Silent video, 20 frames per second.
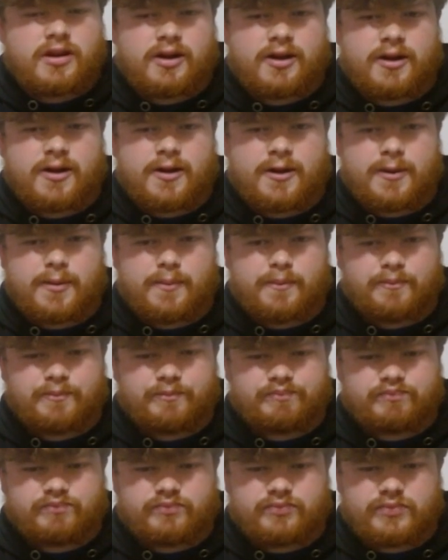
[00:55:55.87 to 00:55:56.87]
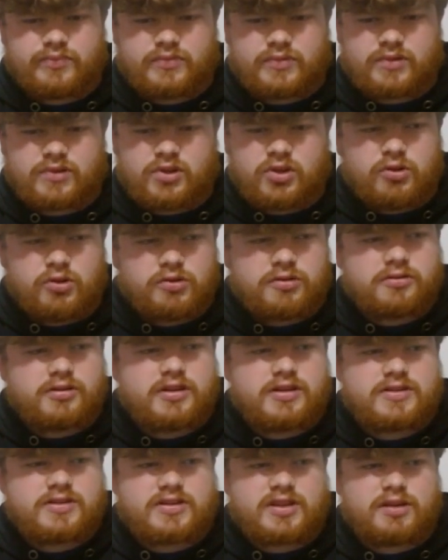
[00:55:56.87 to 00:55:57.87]
Youth
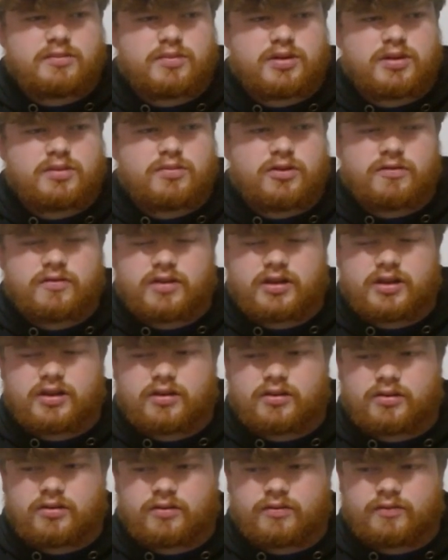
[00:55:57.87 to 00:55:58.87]
leagues can be moving